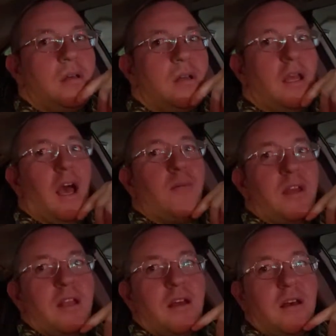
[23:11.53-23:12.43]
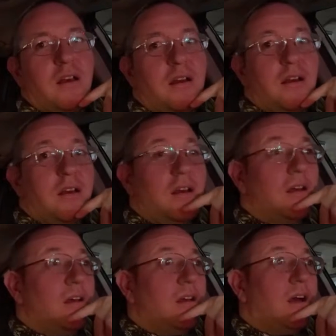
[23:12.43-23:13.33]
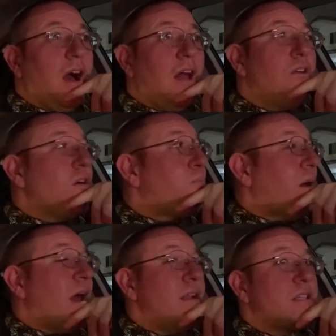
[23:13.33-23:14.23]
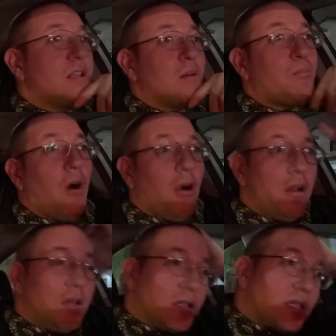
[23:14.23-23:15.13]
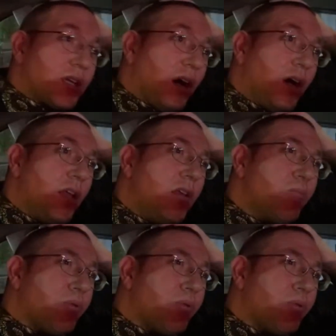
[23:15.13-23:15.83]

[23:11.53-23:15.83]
Yeah, I mean, I don't know if Biden's gonna pardon his son,